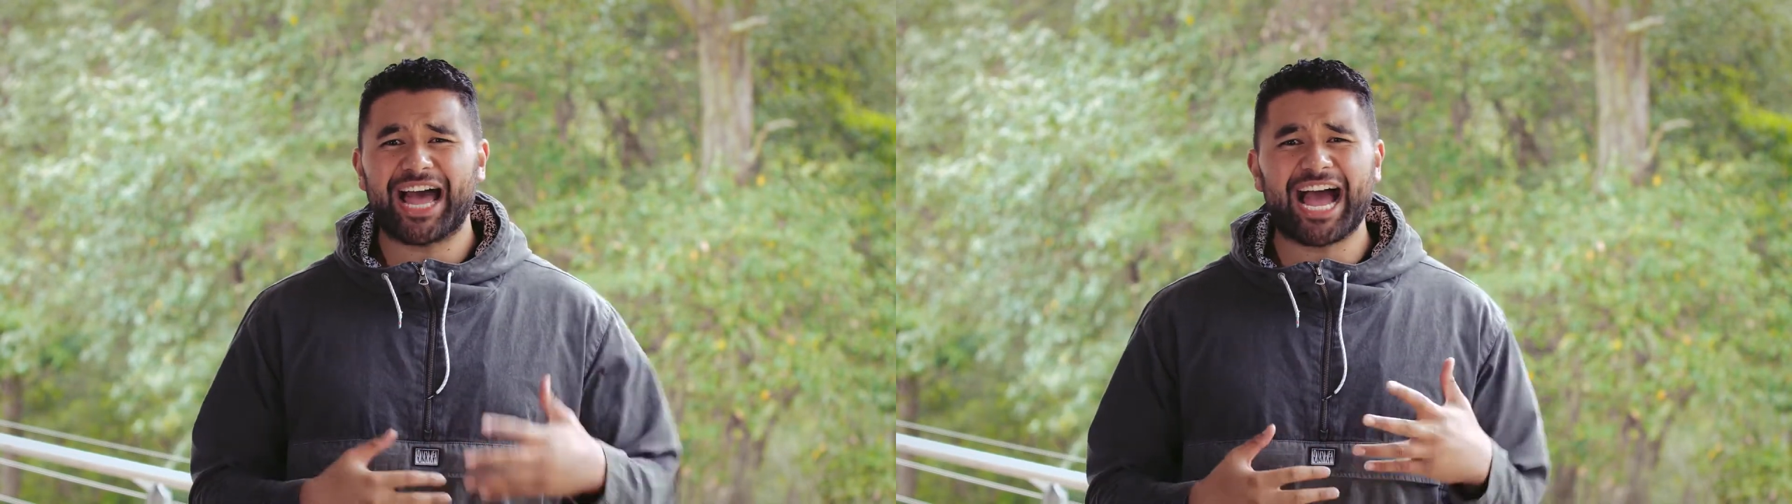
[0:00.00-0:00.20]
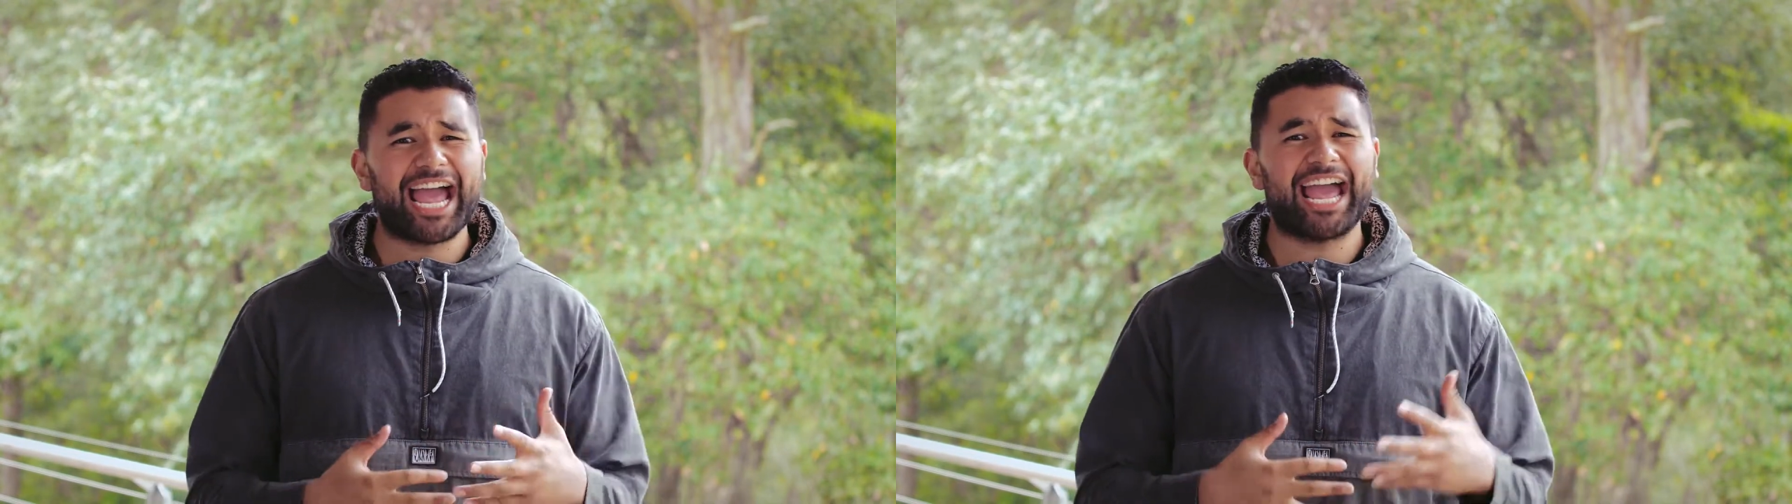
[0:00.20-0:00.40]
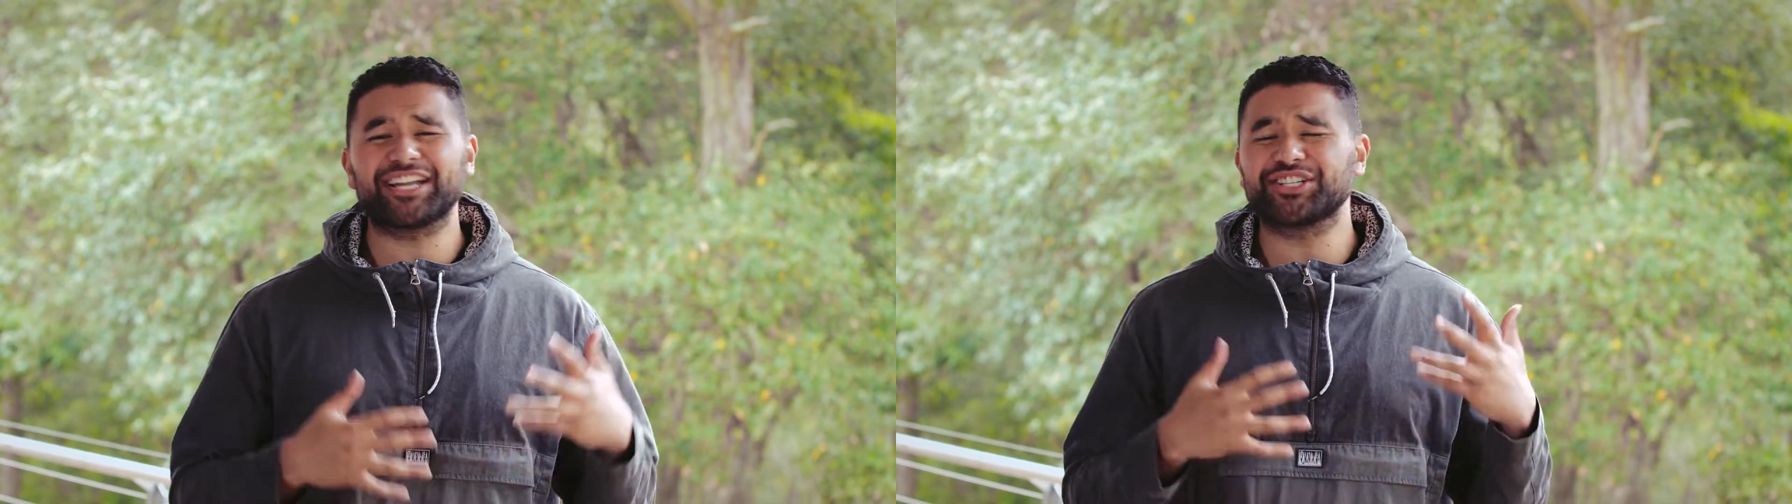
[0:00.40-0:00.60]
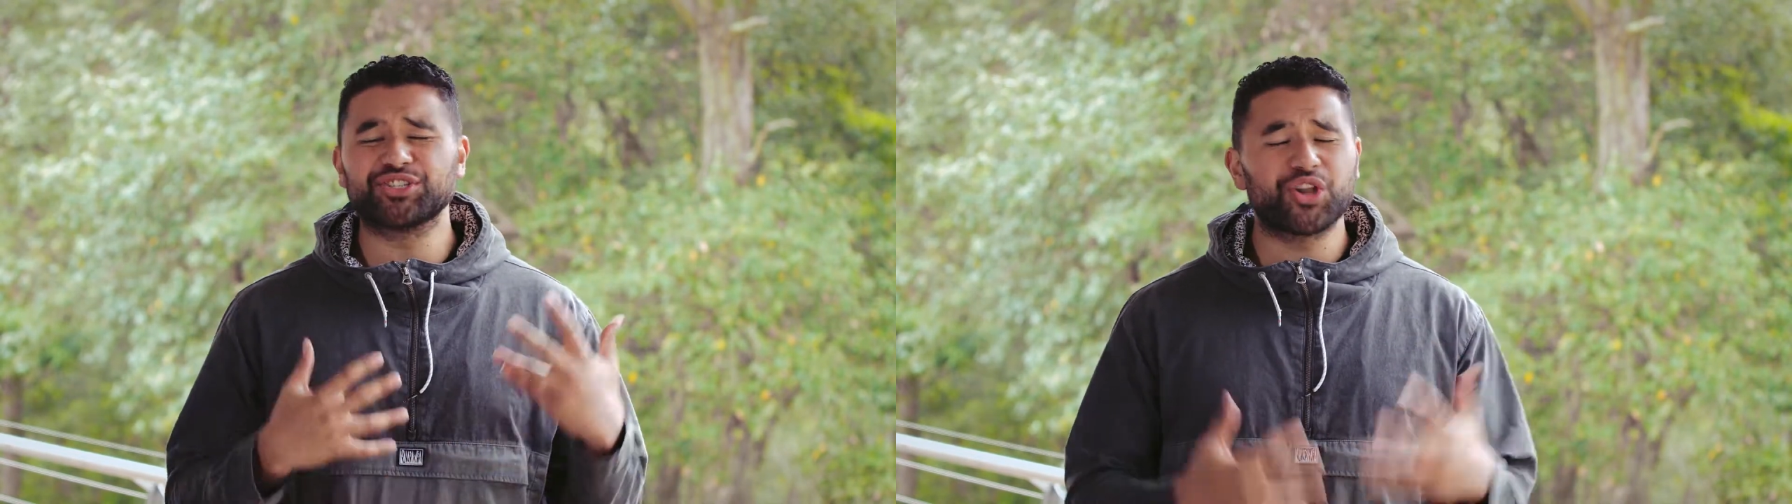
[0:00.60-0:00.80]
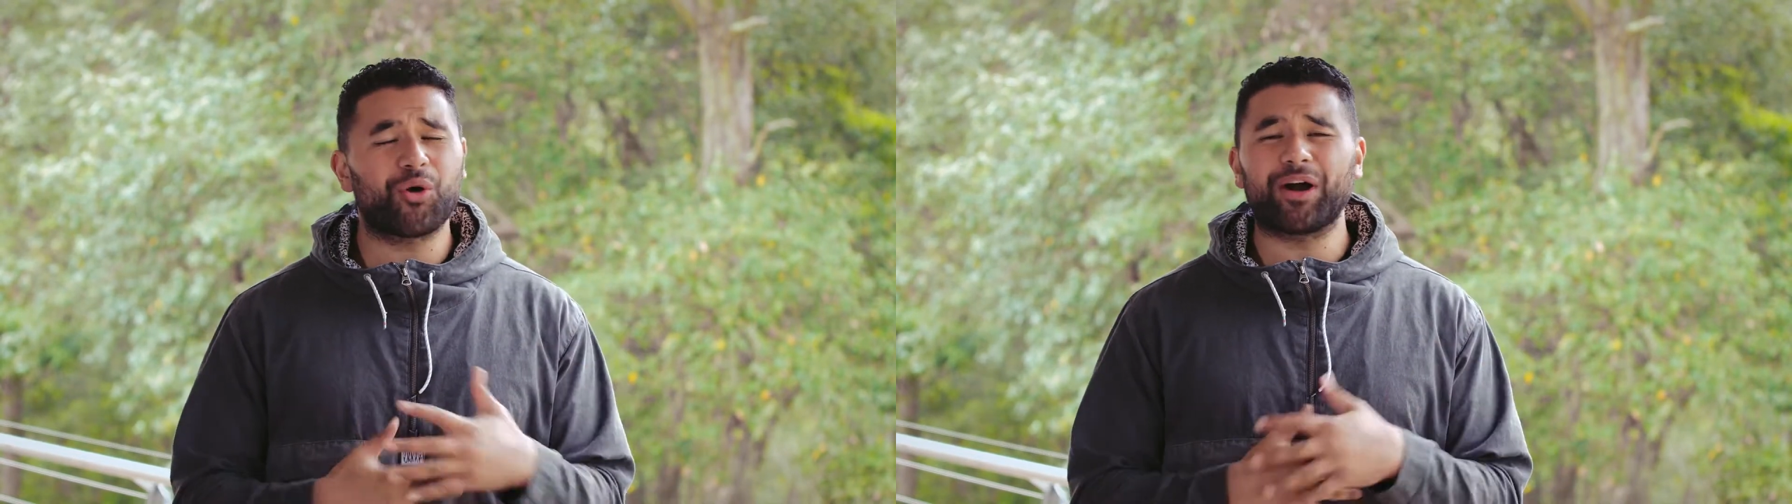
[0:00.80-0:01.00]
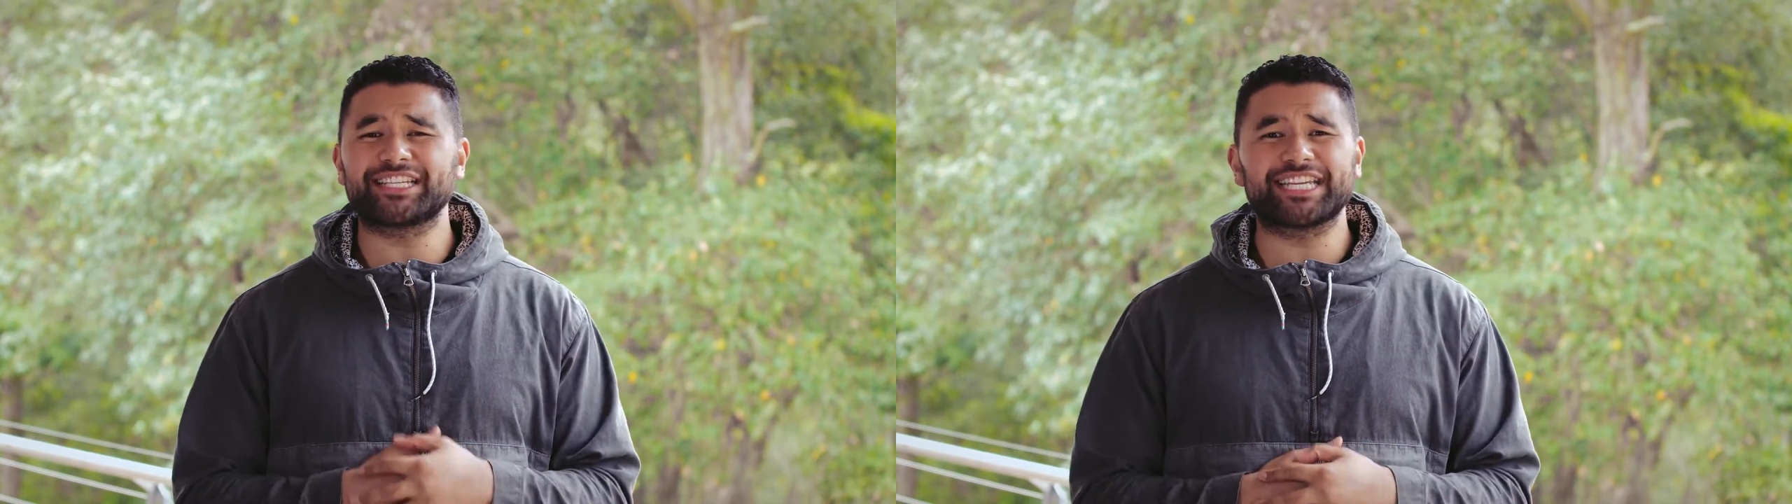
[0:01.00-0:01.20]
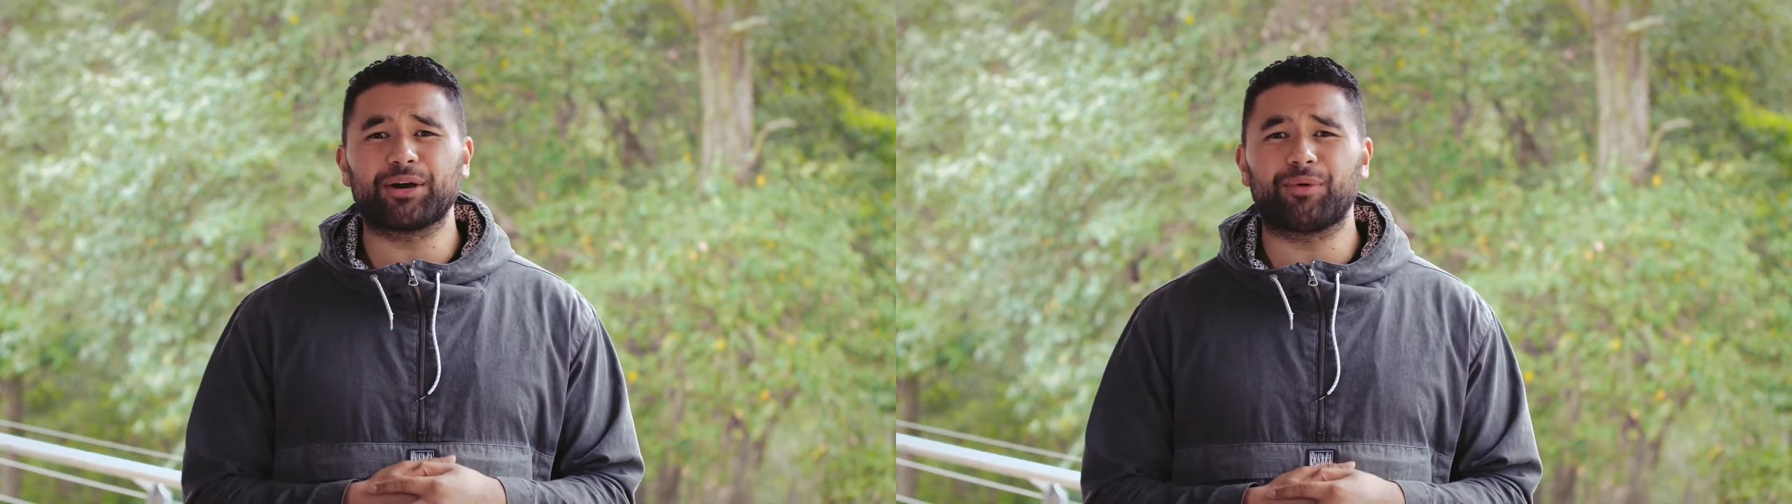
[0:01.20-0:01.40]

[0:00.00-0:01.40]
I had no idea